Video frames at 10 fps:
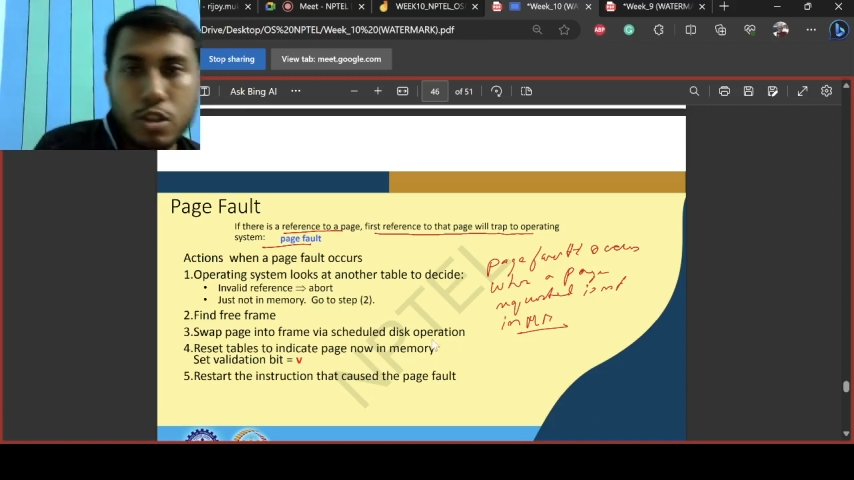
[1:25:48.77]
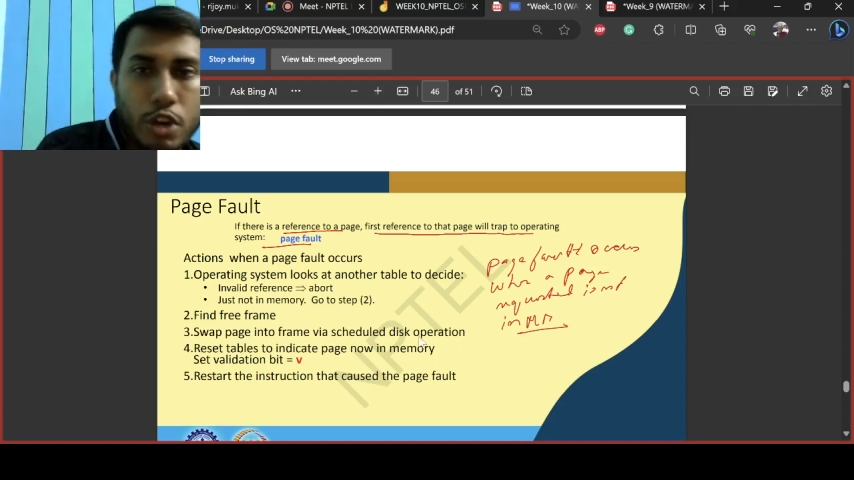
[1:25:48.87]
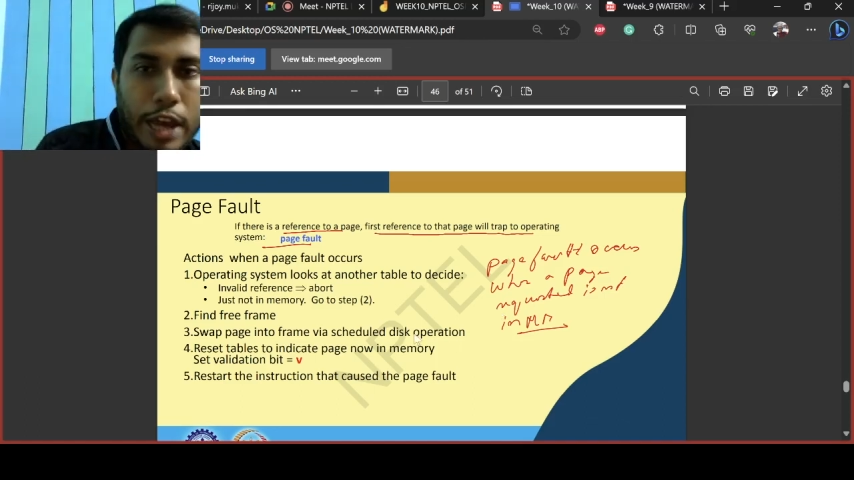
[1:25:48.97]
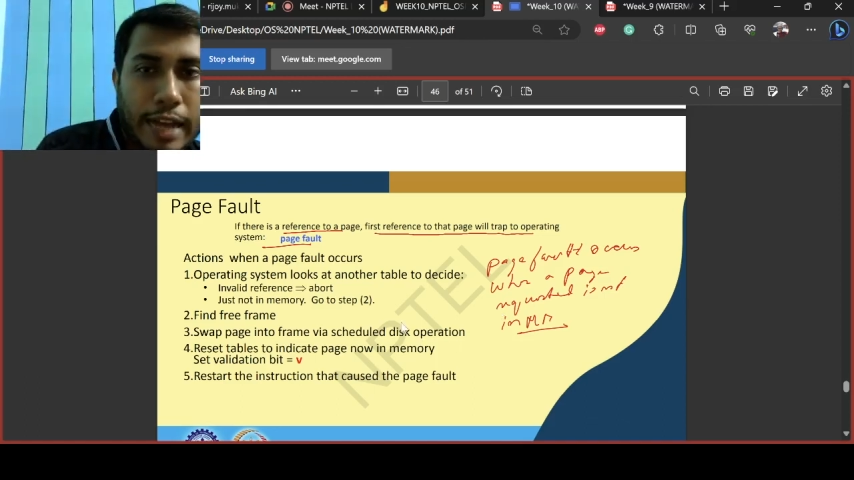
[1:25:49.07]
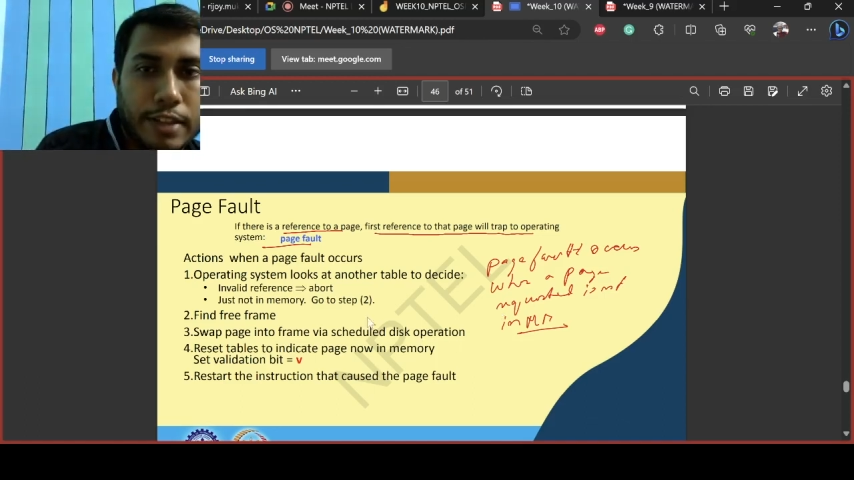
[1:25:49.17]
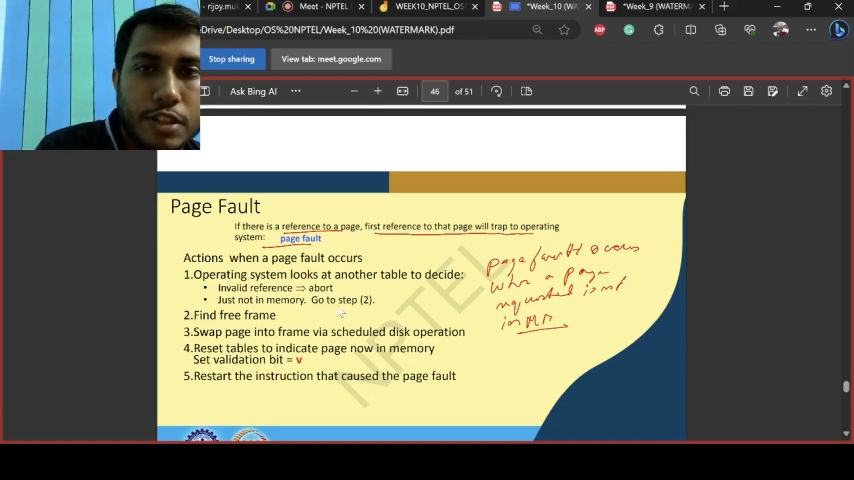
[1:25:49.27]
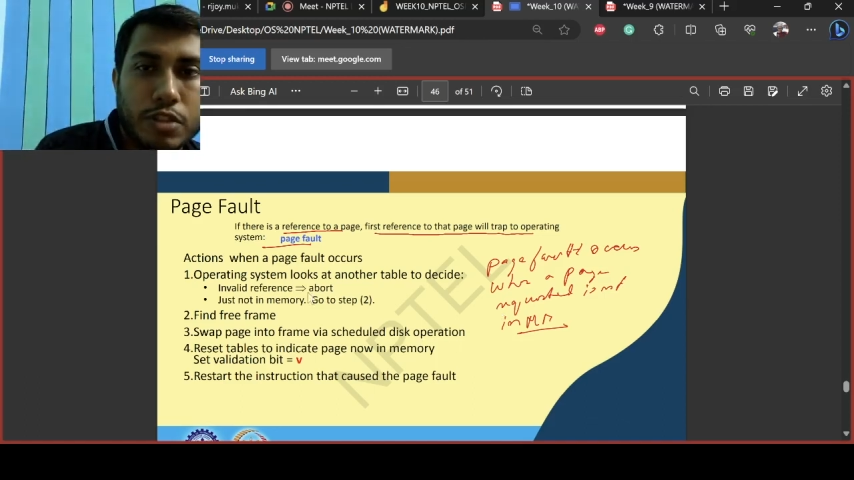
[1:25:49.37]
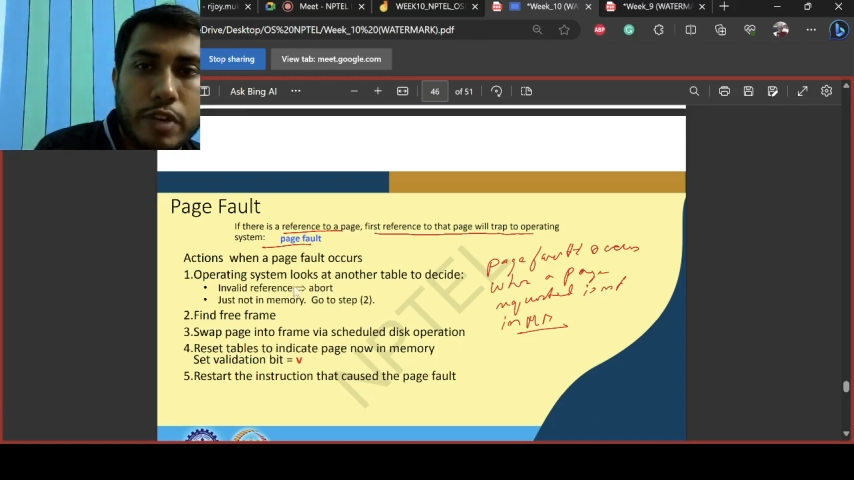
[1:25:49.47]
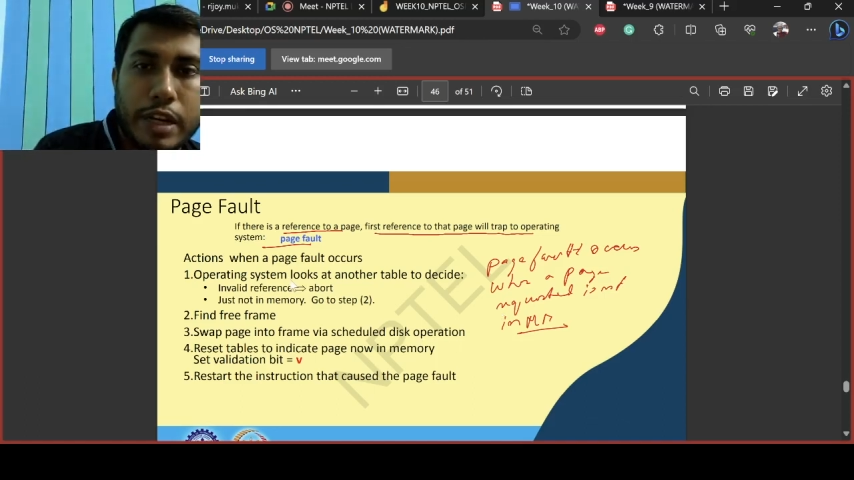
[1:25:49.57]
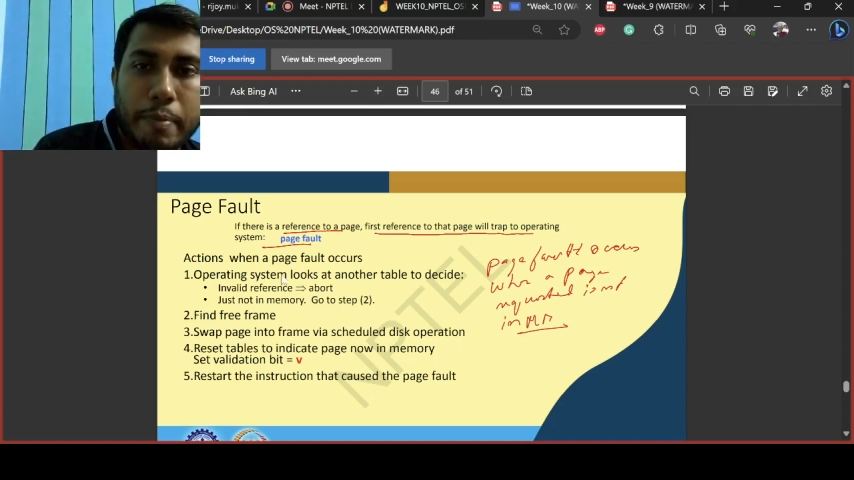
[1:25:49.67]
So
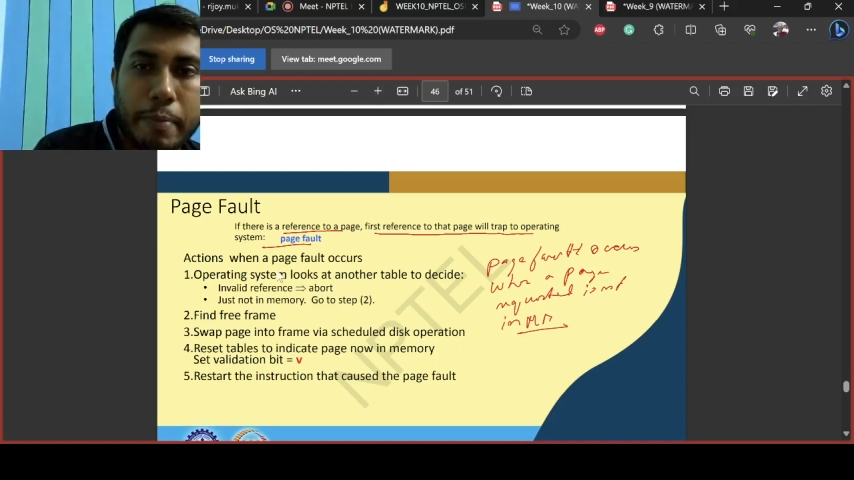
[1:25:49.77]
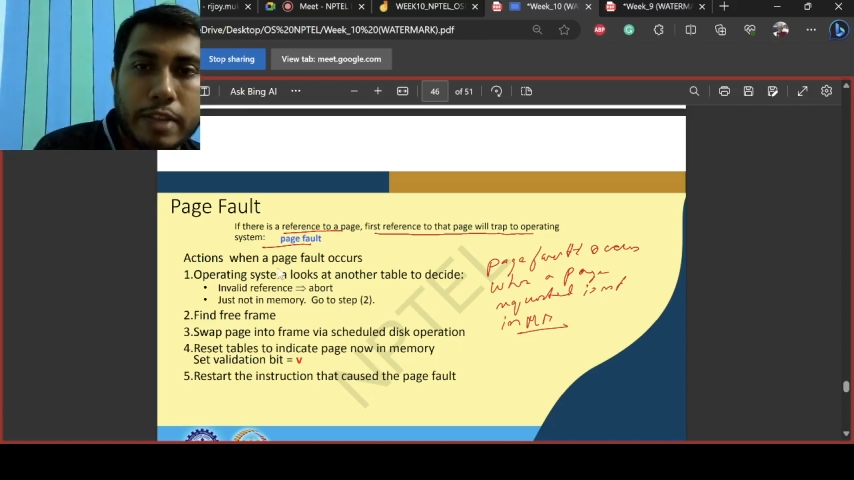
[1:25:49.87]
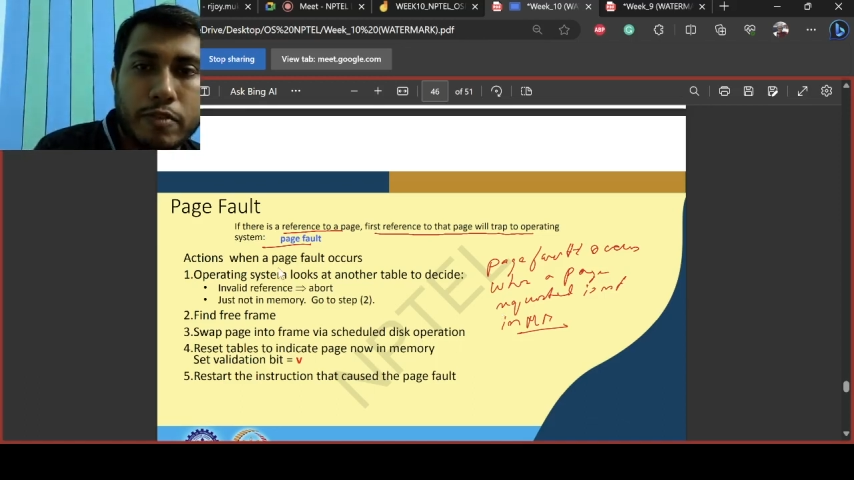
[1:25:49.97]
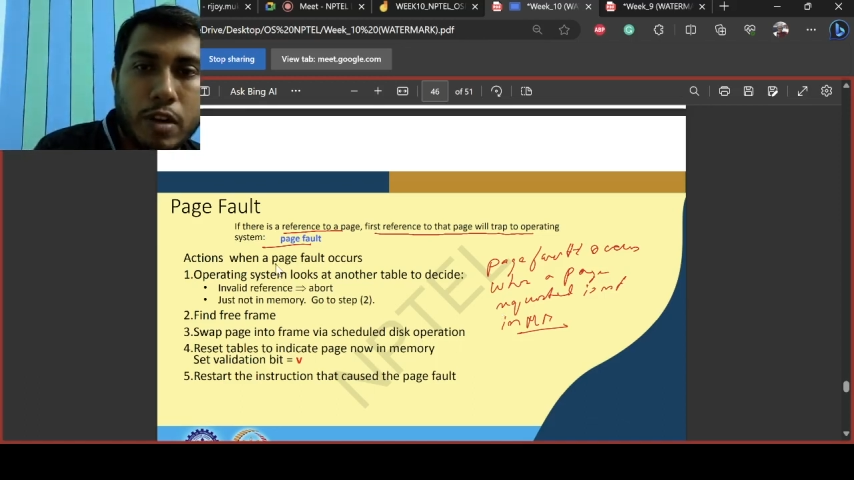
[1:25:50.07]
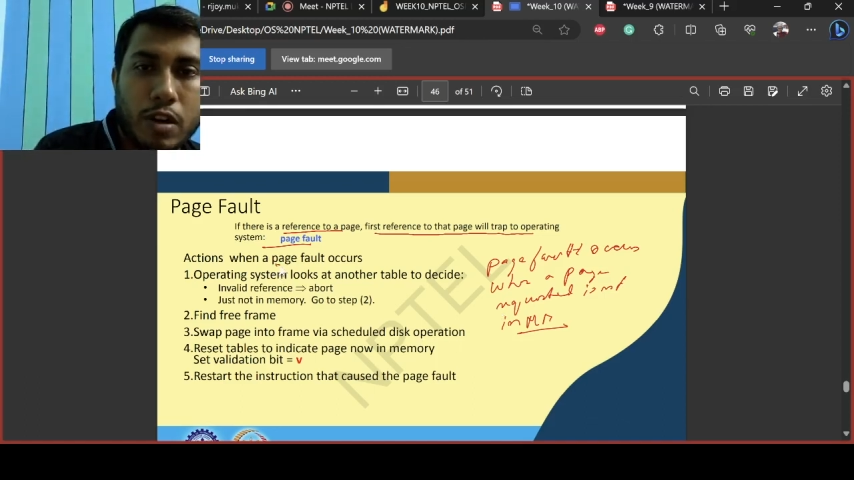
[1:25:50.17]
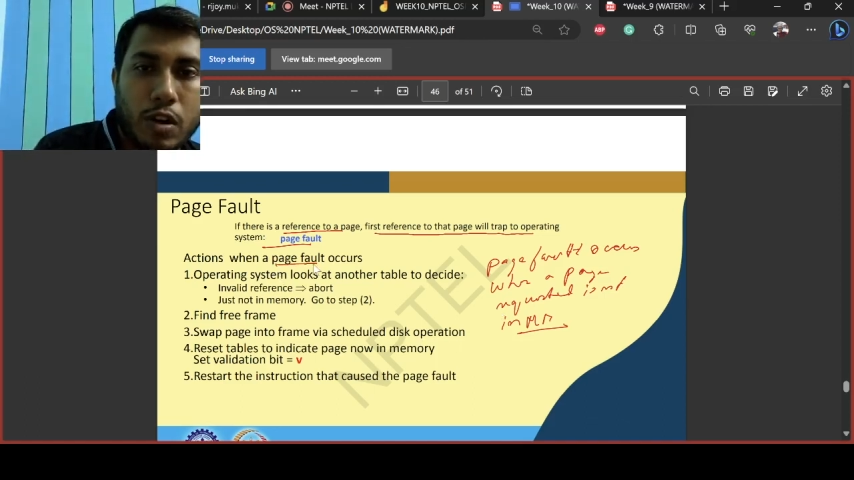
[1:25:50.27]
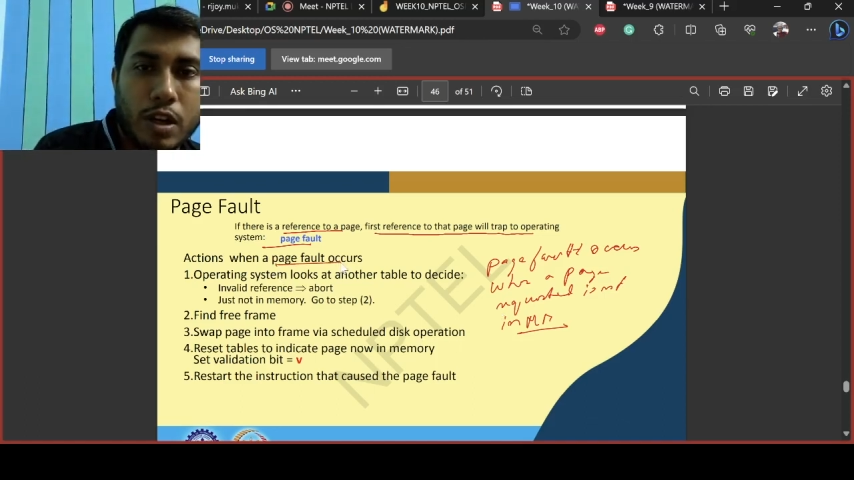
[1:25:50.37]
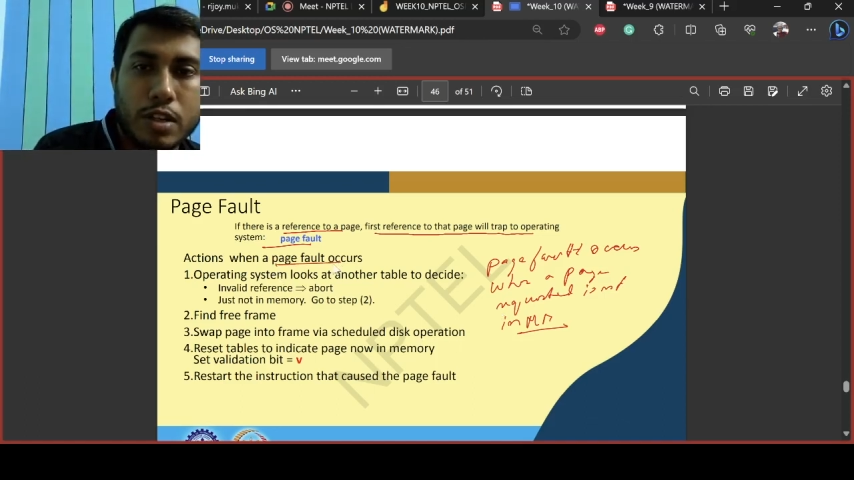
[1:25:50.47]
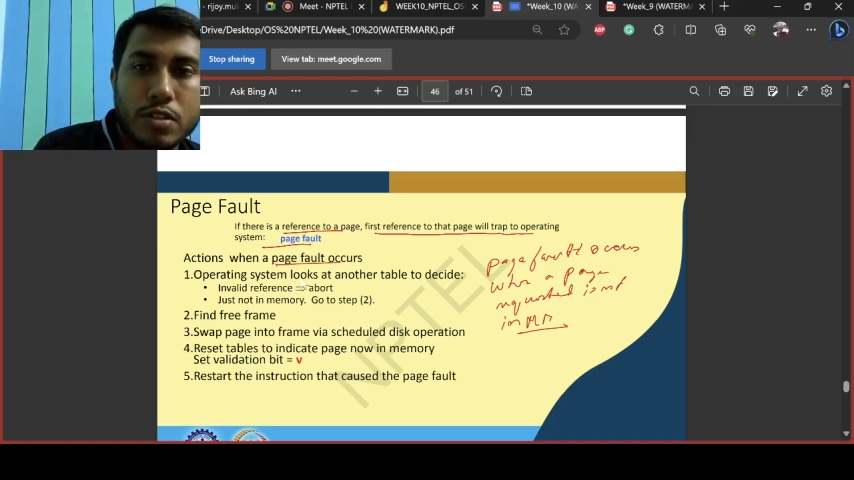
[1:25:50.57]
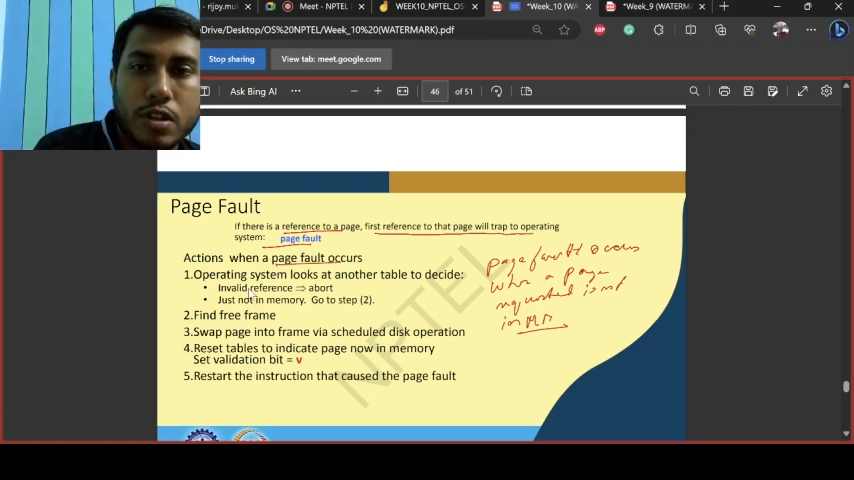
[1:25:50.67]
actions: when a page fault
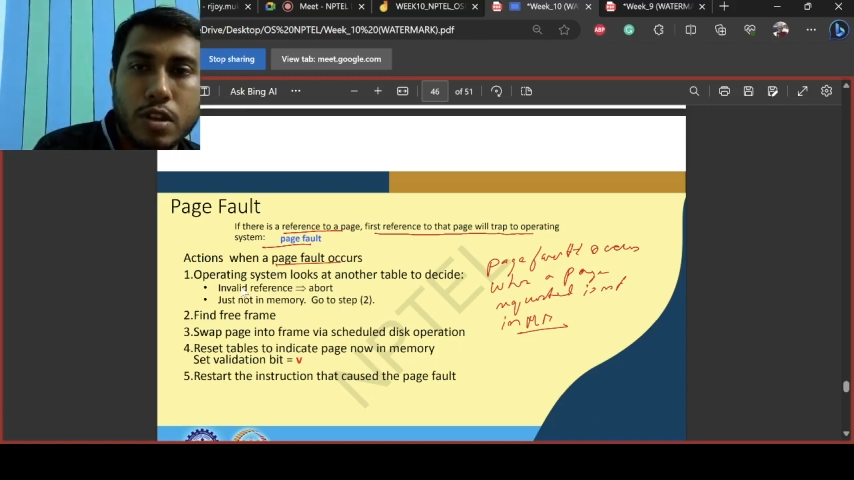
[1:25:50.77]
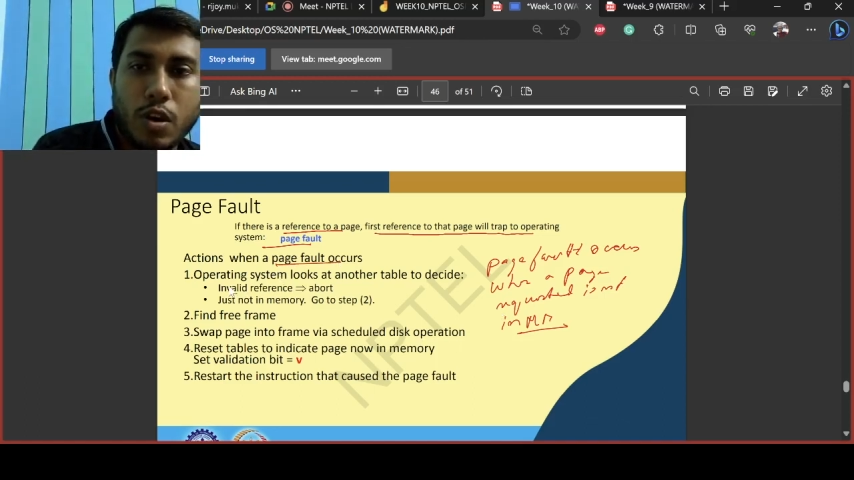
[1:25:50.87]
occurs,